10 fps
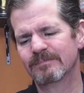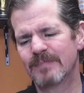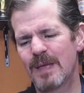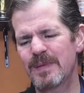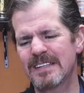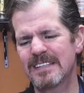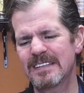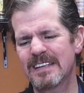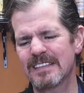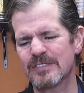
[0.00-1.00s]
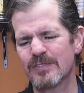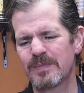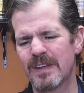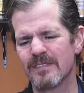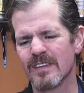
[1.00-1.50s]
Maybe I didn't get this
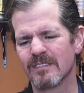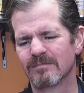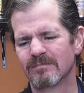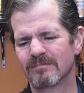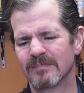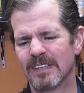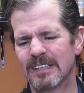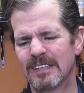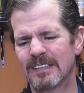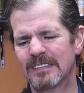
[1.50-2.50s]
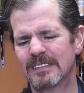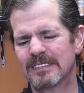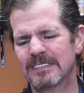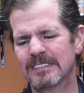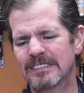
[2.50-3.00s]
from Dave then.
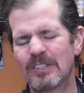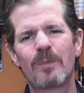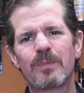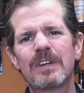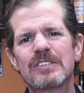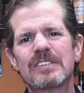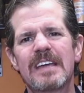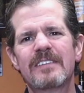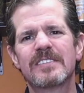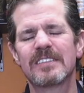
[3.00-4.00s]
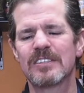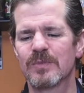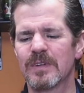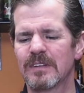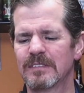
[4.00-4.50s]
No, I'm pretty sure Dave sent
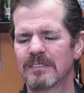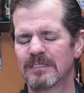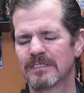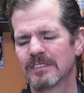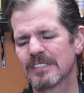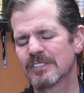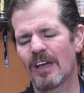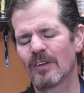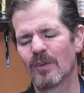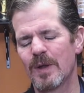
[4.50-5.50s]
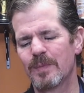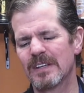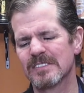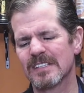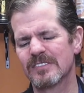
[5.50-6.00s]
this one. Because I don't know
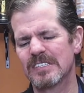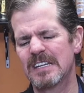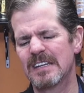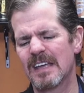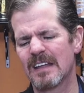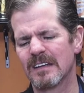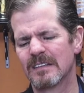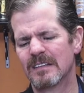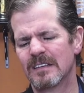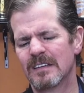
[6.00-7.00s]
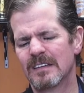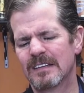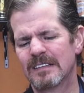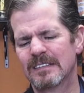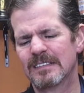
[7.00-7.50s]
anybody else that lives in Indiana.
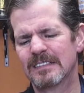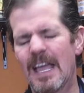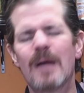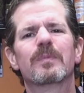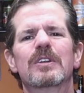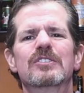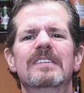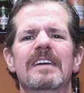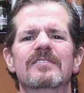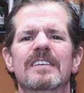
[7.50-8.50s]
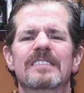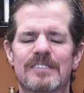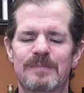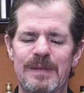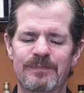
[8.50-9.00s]
Yeah, I'm pretty sure Dave sent
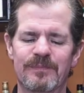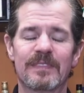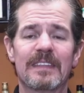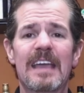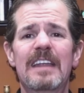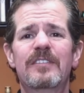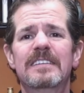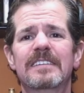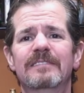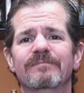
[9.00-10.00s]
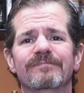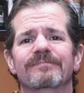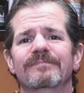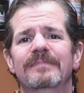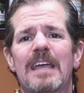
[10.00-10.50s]
this to me. And if he didn't,
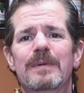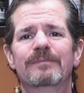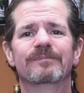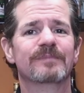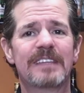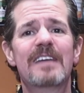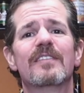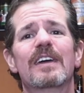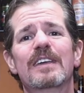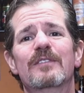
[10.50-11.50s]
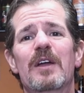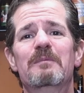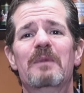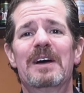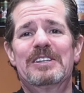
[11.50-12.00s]
damn it, Dave, thank you very
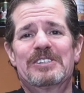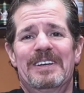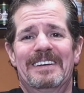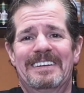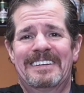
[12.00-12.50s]
much.